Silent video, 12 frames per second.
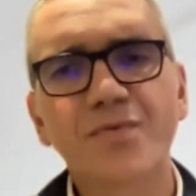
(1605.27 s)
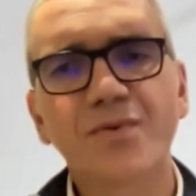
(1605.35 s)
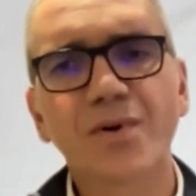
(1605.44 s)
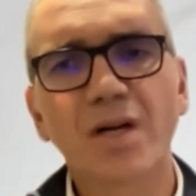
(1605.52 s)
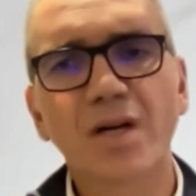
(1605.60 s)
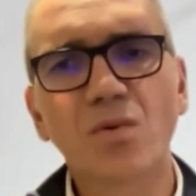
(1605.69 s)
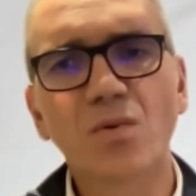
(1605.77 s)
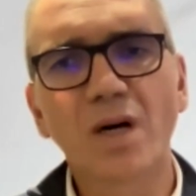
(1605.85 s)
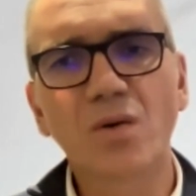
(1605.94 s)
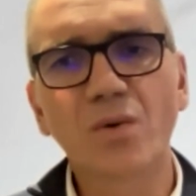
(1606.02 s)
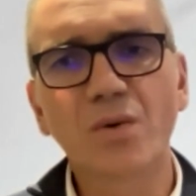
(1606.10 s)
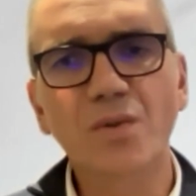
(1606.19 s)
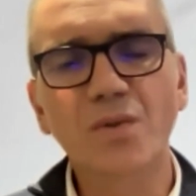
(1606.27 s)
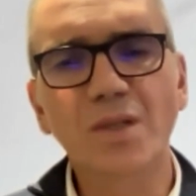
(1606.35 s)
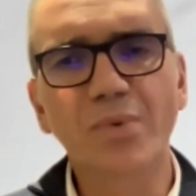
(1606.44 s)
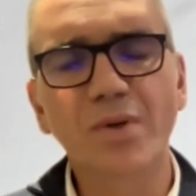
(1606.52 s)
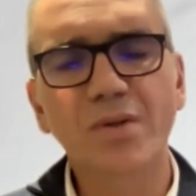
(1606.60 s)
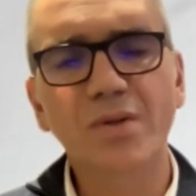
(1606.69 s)
for anyone who wants to
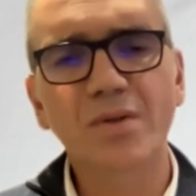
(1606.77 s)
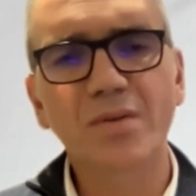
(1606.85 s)
support